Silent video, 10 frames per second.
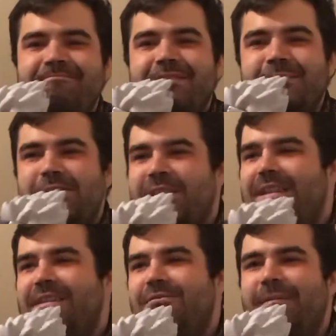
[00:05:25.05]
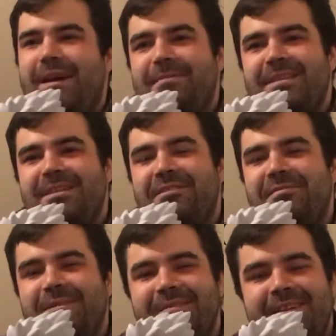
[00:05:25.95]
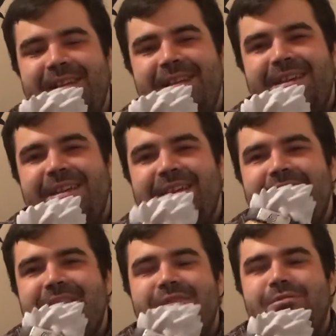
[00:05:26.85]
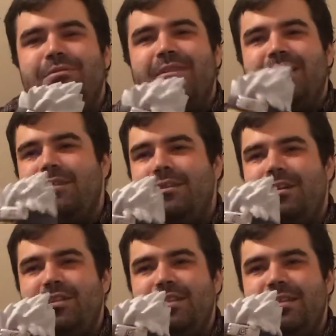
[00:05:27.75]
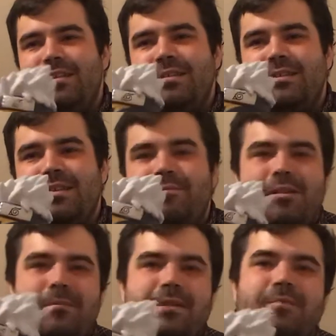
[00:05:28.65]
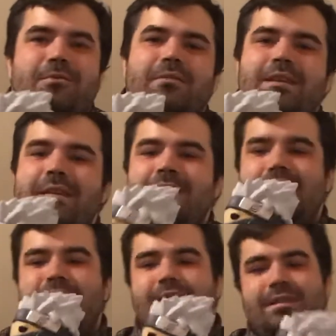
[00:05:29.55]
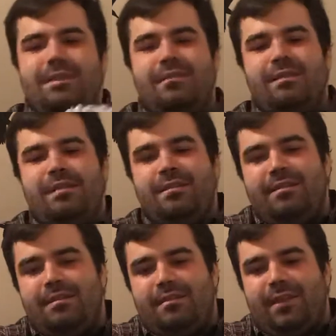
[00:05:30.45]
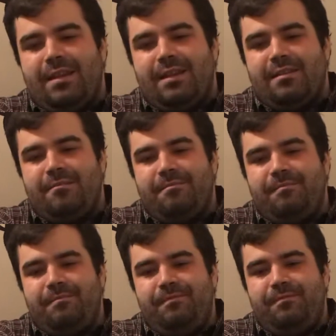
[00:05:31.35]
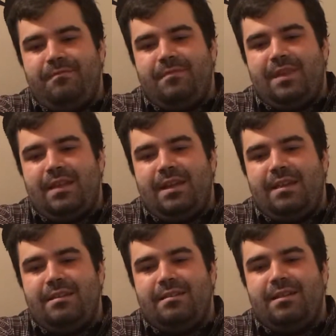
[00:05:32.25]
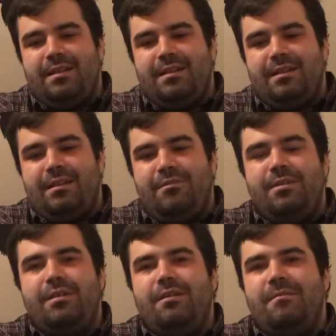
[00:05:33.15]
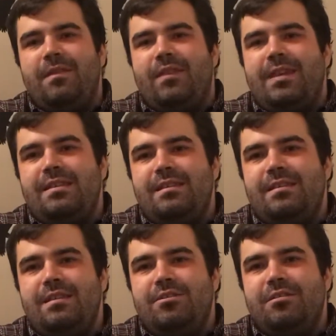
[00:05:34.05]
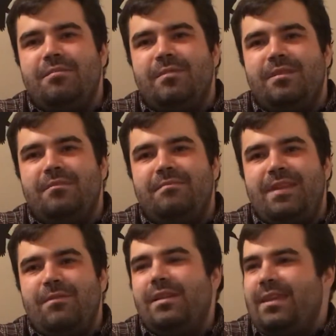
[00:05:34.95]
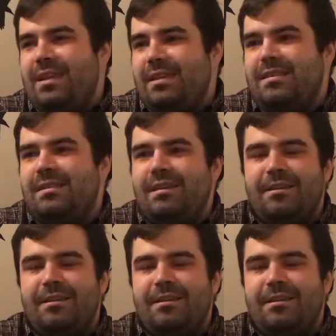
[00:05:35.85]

As much as I need to remind myself, but it's cool. And Kakashi is the epitome of cool. He is the, like, kind of, I don't want to call him the lazy teacher, but he really is.